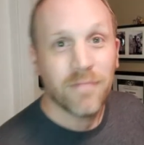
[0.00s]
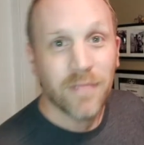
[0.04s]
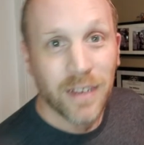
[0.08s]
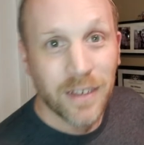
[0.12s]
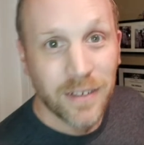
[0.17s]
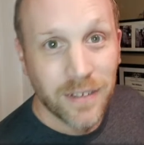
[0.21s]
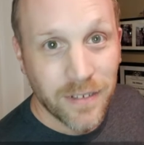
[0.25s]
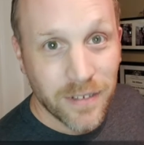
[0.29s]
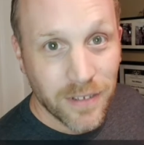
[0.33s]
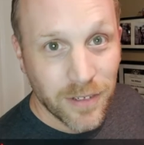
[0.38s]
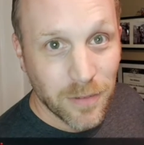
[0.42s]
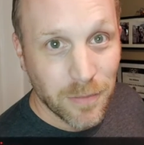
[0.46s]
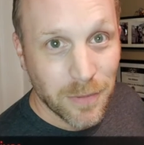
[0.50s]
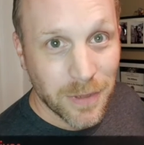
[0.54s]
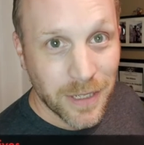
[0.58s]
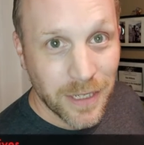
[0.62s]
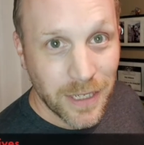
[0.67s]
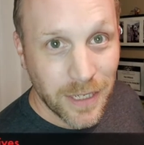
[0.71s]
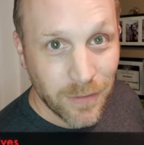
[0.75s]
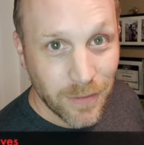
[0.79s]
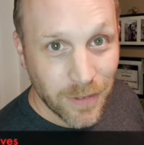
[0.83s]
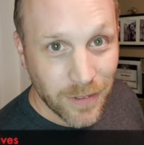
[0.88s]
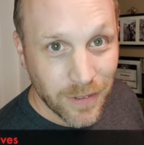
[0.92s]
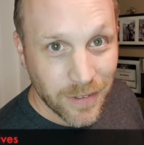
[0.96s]
I still
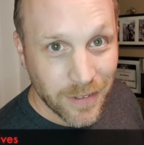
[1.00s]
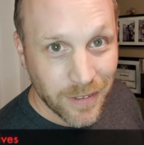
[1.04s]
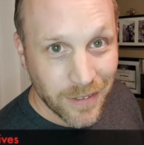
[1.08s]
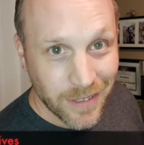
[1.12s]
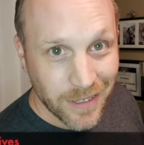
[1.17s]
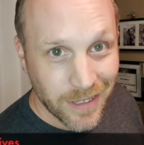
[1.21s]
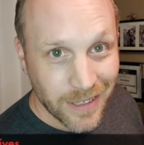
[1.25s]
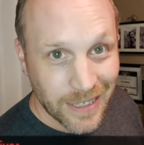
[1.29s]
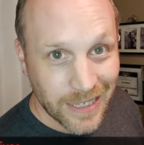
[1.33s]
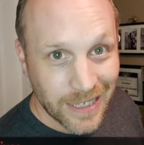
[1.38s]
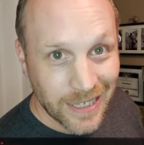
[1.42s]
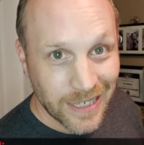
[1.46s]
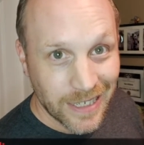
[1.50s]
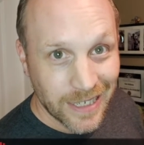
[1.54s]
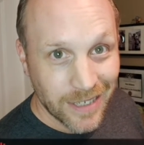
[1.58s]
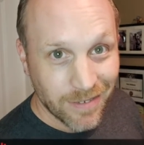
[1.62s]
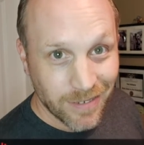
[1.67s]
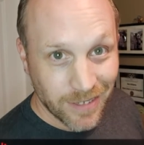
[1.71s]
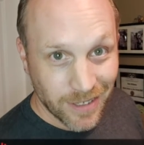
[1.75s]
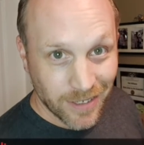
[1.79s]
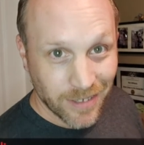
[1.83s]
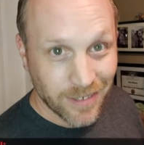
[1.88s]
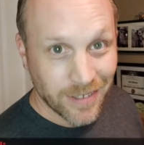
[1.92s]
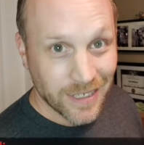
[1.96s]
believe he's still alive.
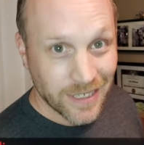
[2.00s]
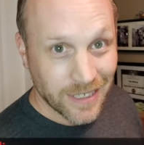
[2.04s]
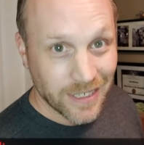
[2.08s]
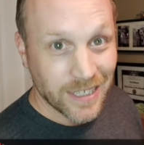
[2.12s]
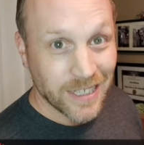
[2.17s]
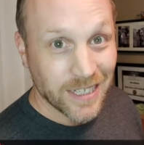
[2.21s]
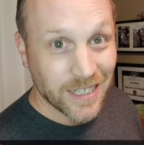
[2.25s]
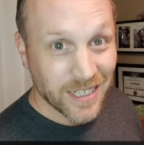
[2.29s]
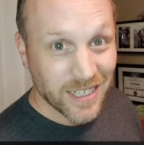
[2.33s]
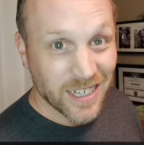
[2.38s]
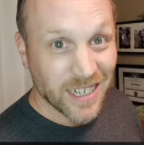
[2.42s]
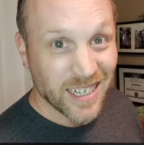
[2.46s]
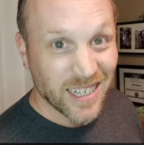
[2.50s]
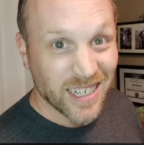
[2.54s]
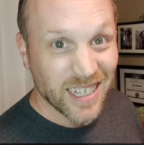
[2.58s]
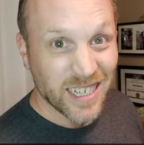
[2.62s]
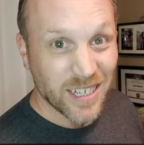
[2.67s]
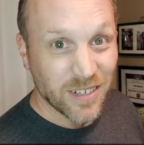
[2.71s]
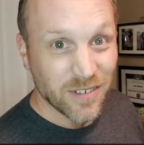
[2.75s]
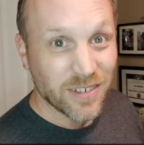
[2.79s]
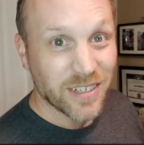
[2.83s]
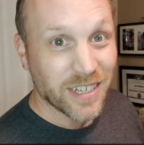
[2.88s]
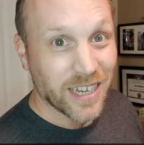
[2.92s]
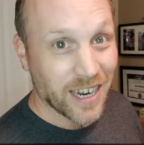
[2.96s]
You know, Nien Nunb
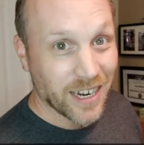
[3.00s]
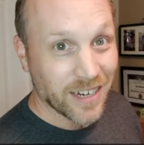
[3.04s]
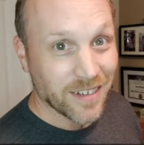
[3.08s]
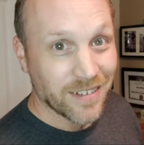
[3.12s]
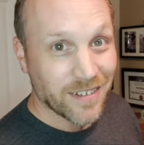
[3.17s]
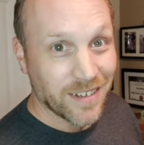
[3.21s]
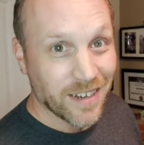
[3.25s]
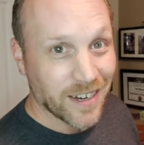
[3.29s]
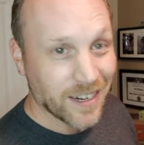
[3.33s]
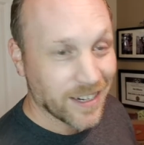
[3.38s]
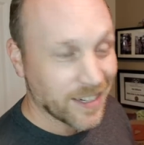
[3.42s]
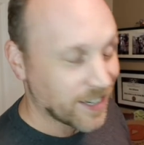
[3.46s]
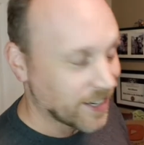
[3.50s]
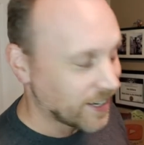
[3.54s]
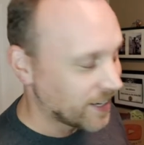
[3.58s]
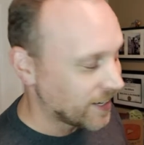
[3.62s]
lives, hashtag.